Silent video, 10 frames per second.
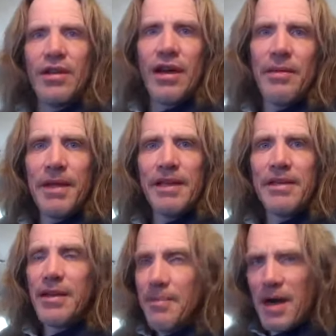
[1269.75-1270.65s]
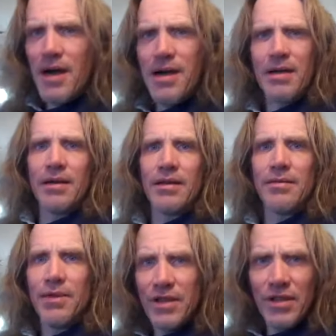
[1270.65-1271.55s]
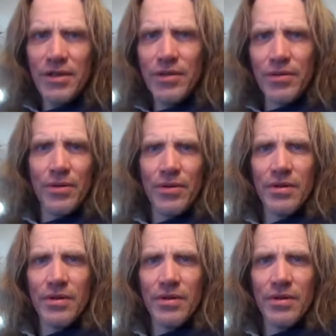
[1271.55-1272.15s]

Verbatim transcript: I mean, come on, we do.